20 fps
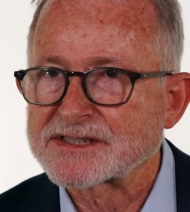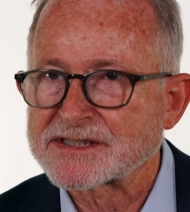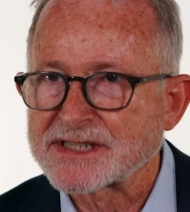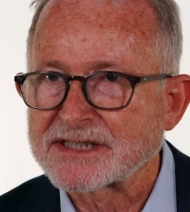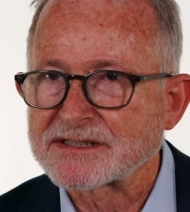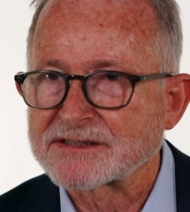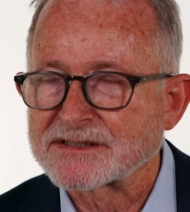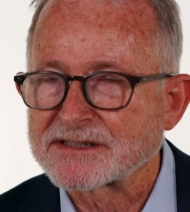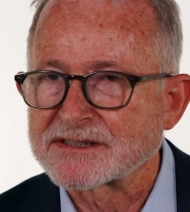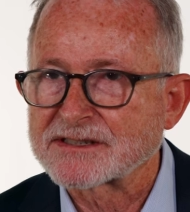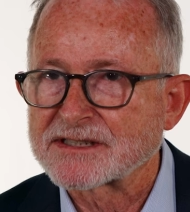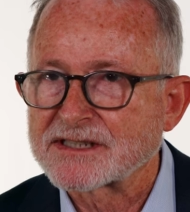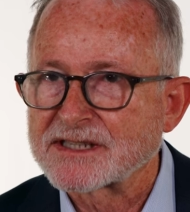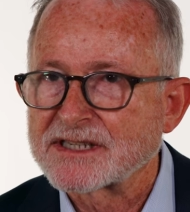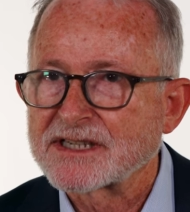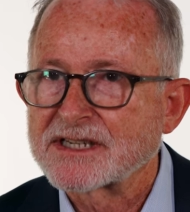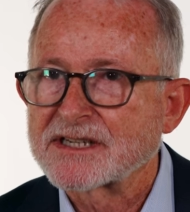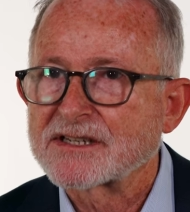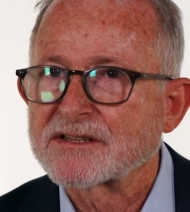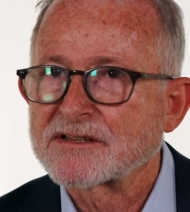centered.
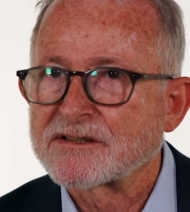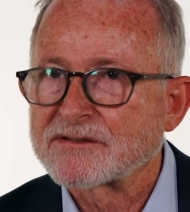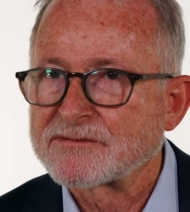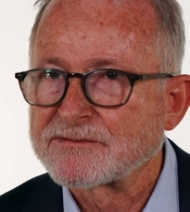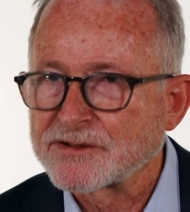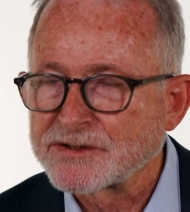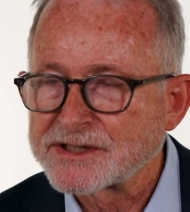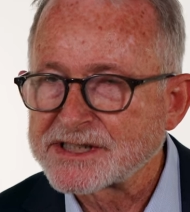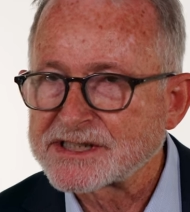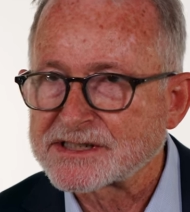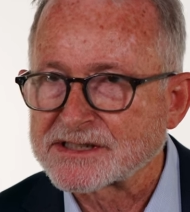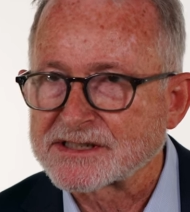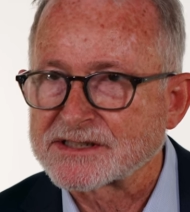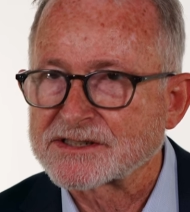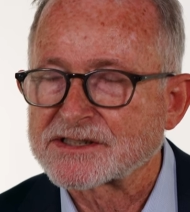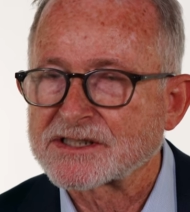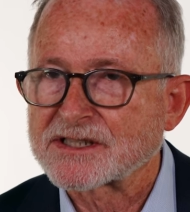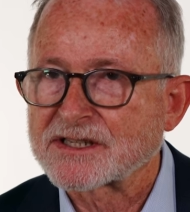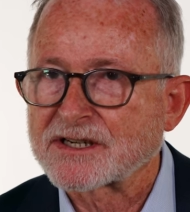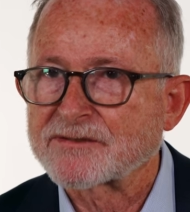The
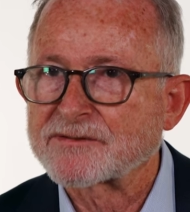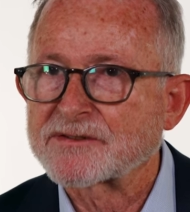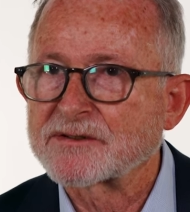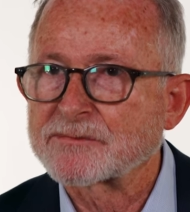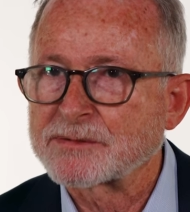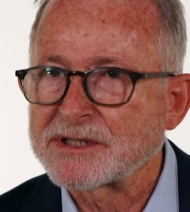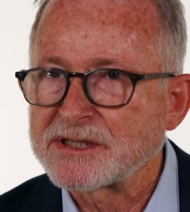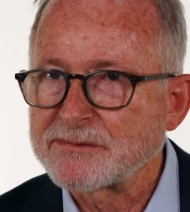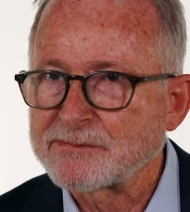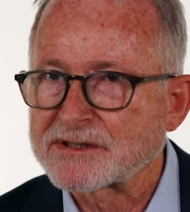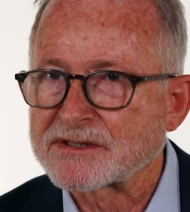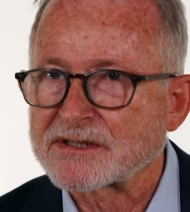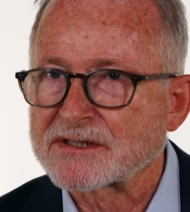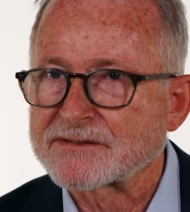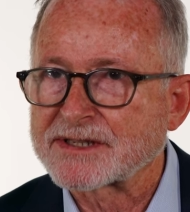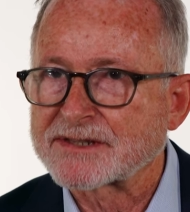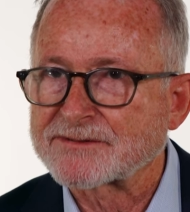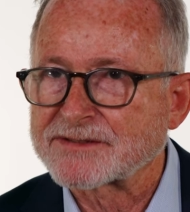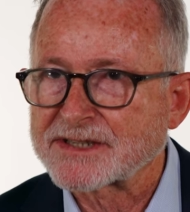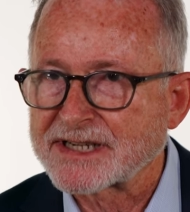voices of the people
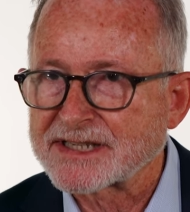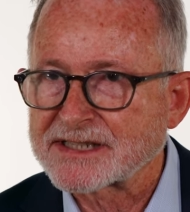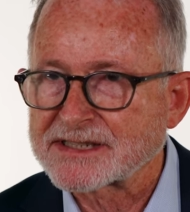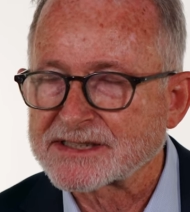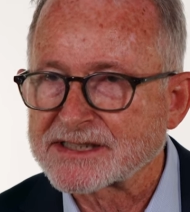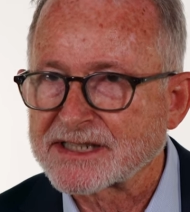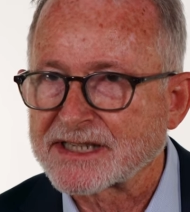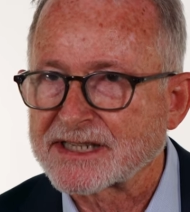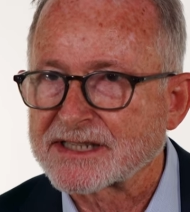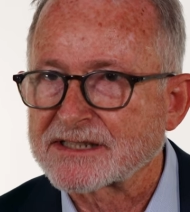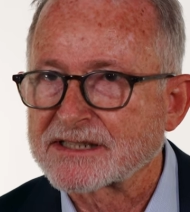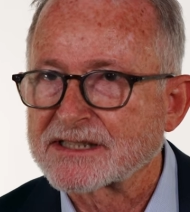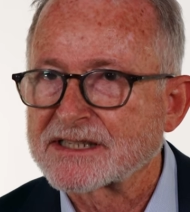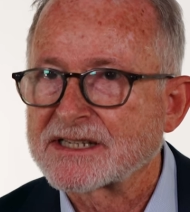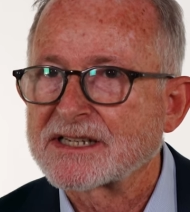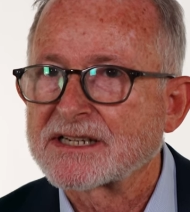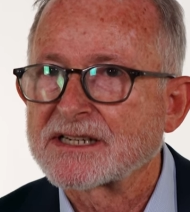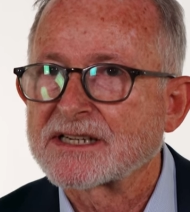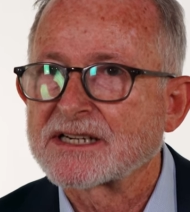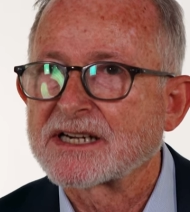of Afghanistan
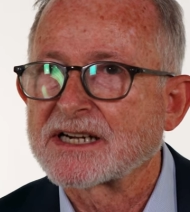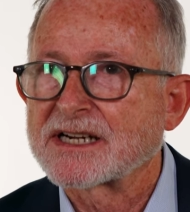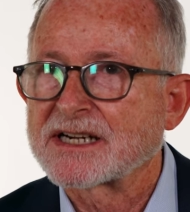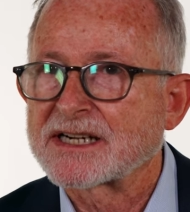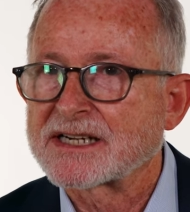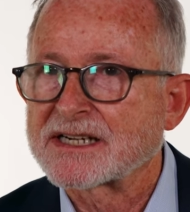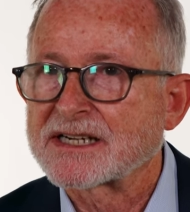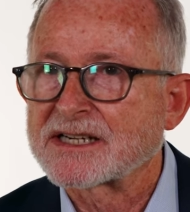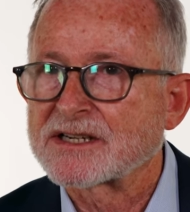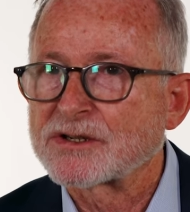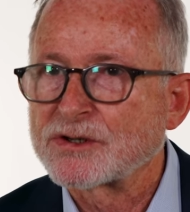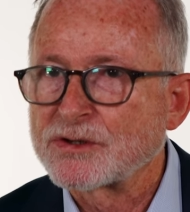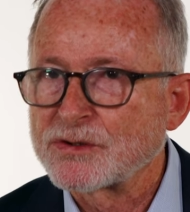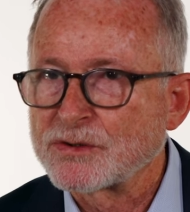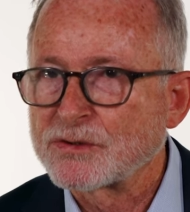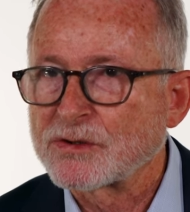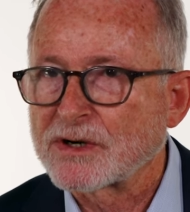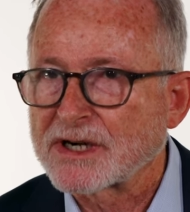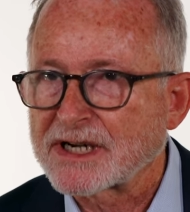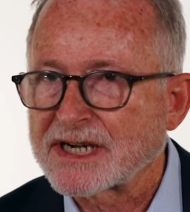uh,
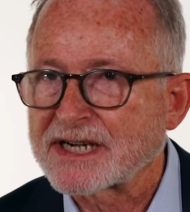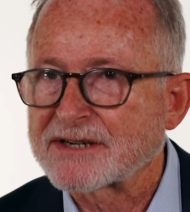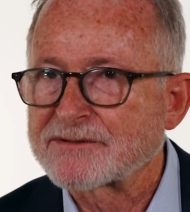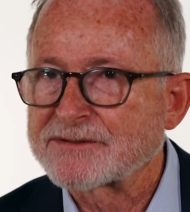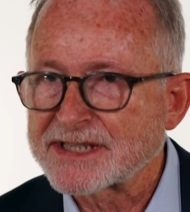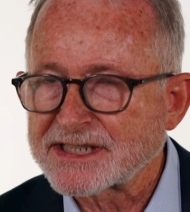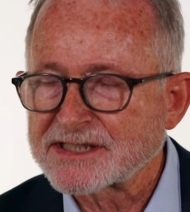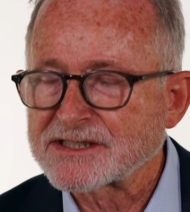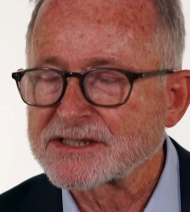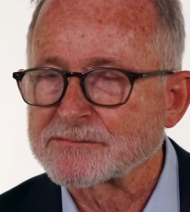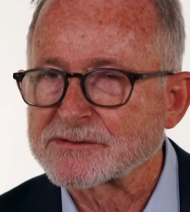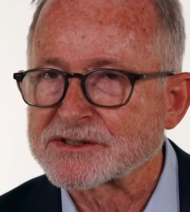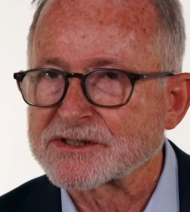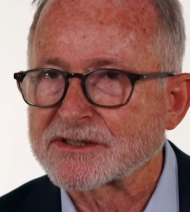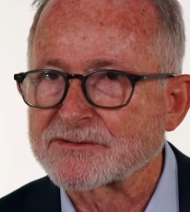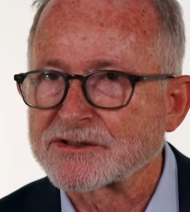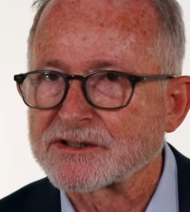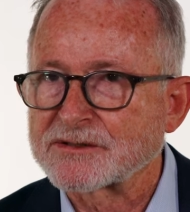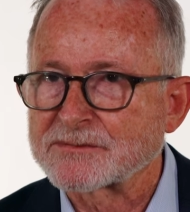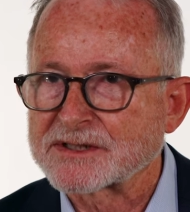who are victims
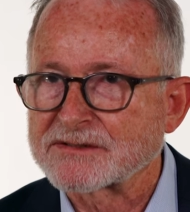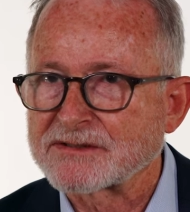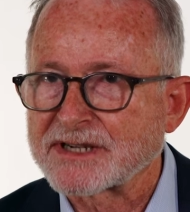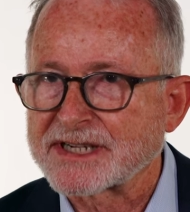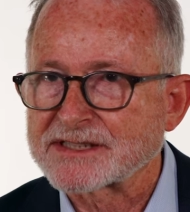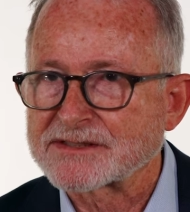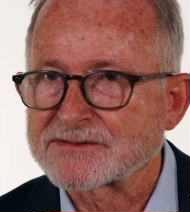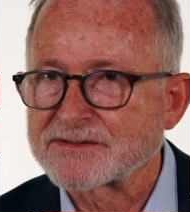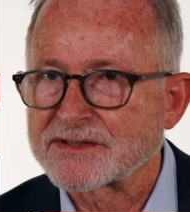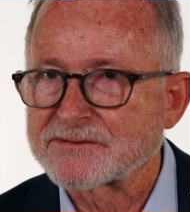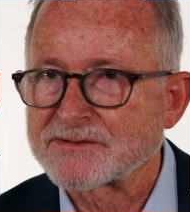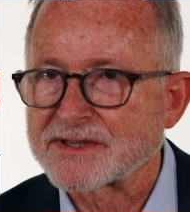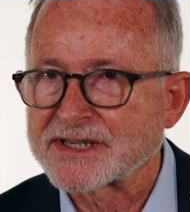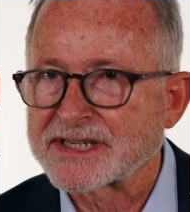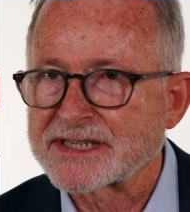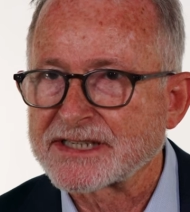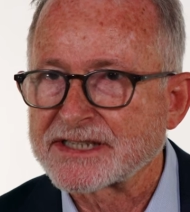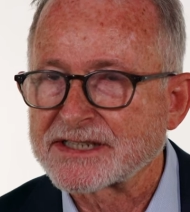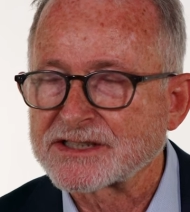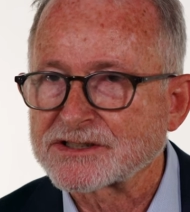of human rights
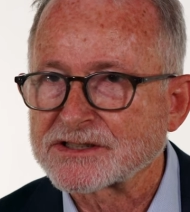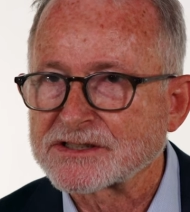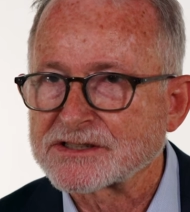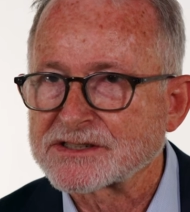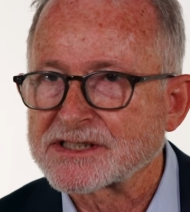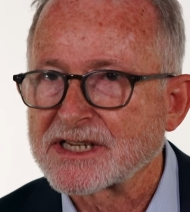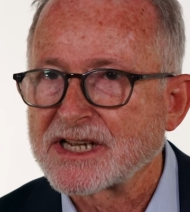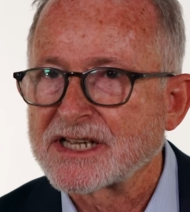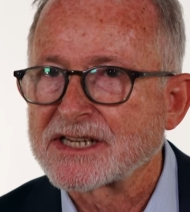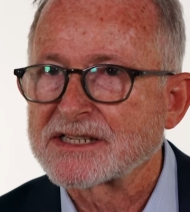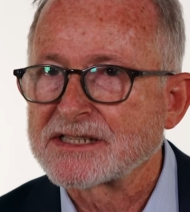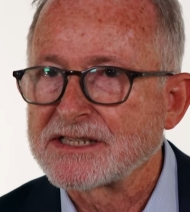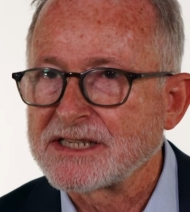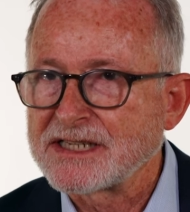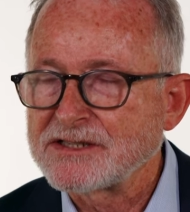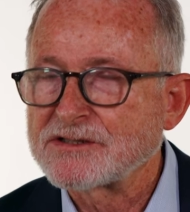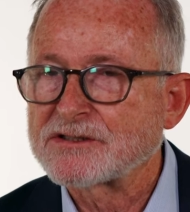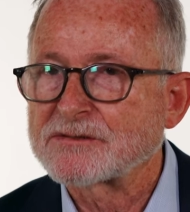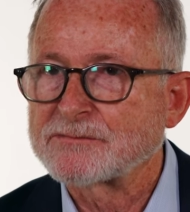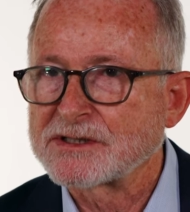violations
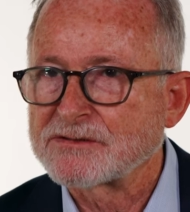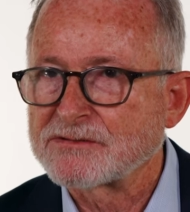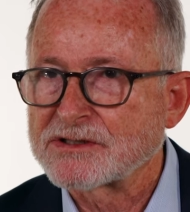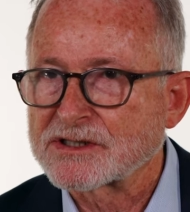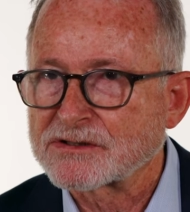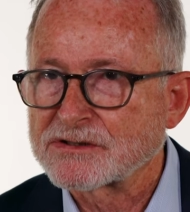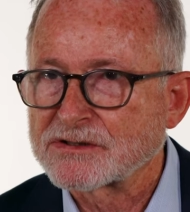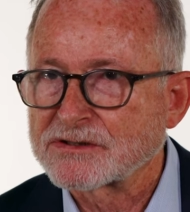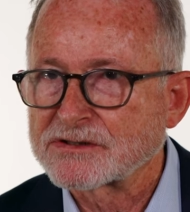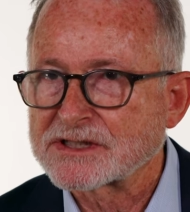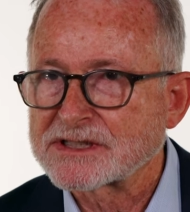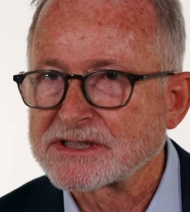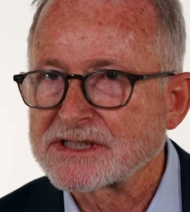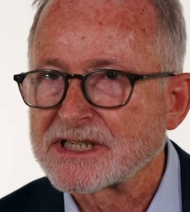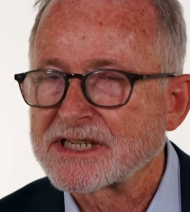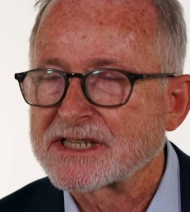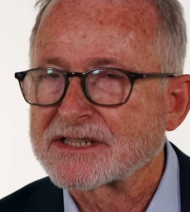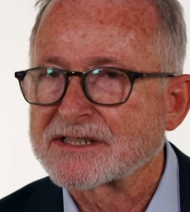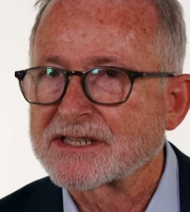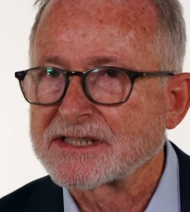need to be recorded,
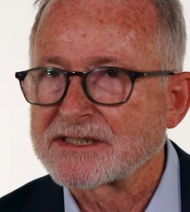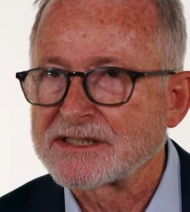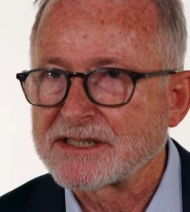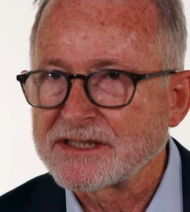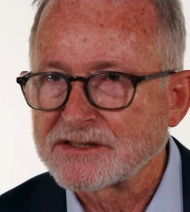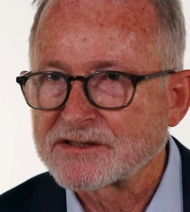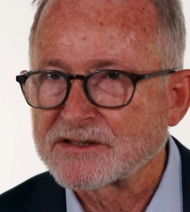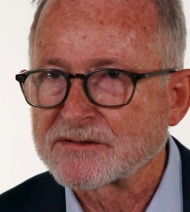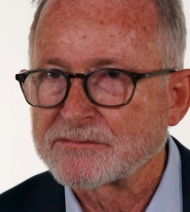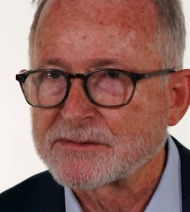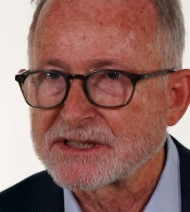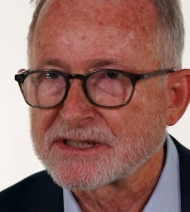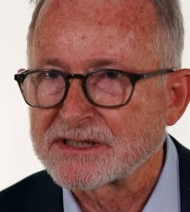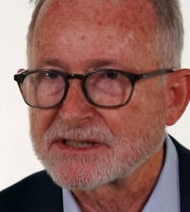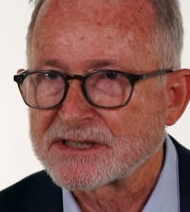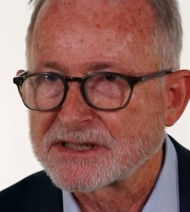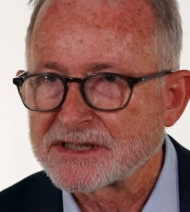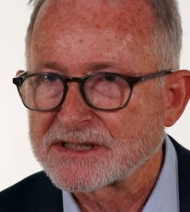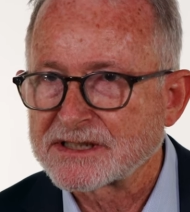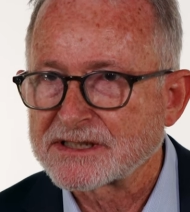they need to be
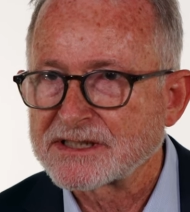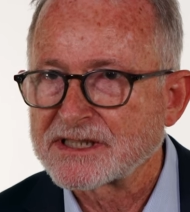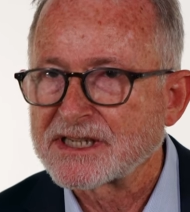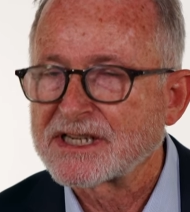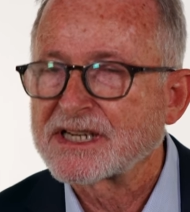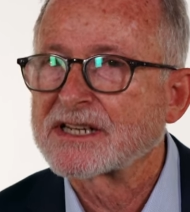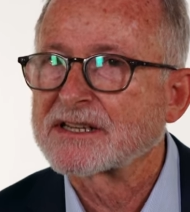heard.